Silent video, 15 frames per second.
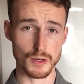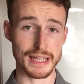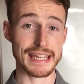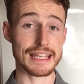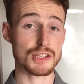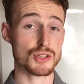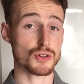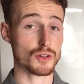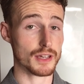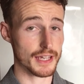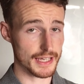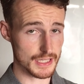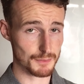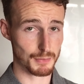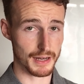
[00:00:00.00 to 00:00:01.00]
he took
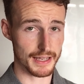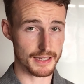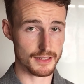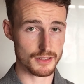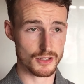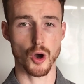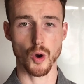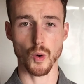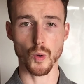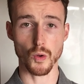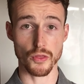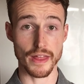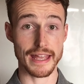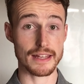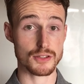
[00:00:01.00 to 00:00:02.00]
his place or
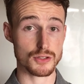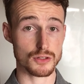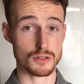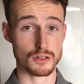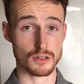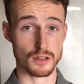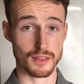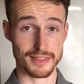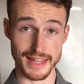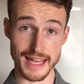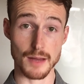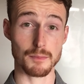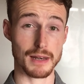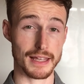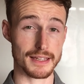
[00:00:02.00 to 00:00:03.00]
they took
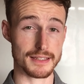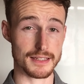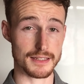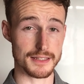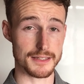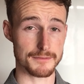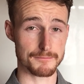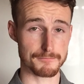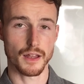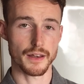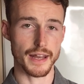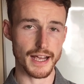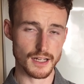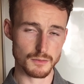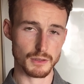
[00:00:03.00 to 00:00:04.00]
their places.
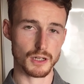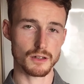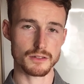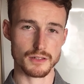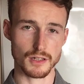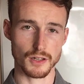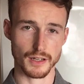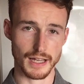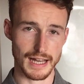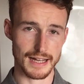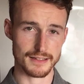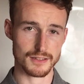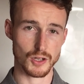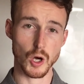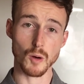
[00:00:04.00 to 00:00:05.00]
Next, we're going to look
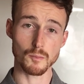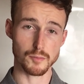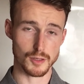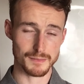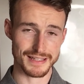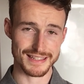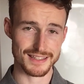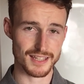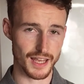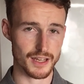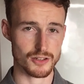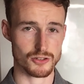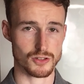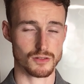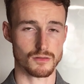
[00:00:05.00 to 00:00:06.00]
at
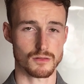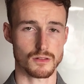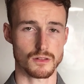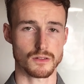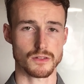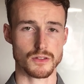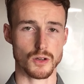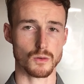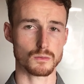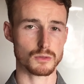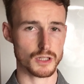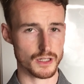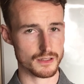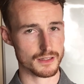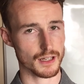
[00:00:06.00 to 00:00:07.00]
complementation. So
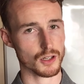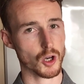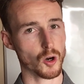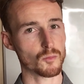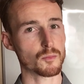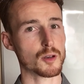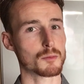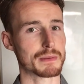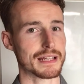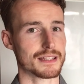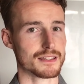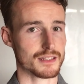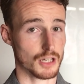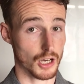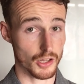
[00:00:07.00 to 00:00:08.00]
words that
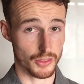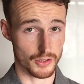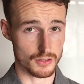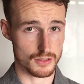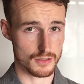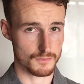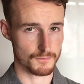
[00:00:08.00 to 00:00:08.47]
complement others.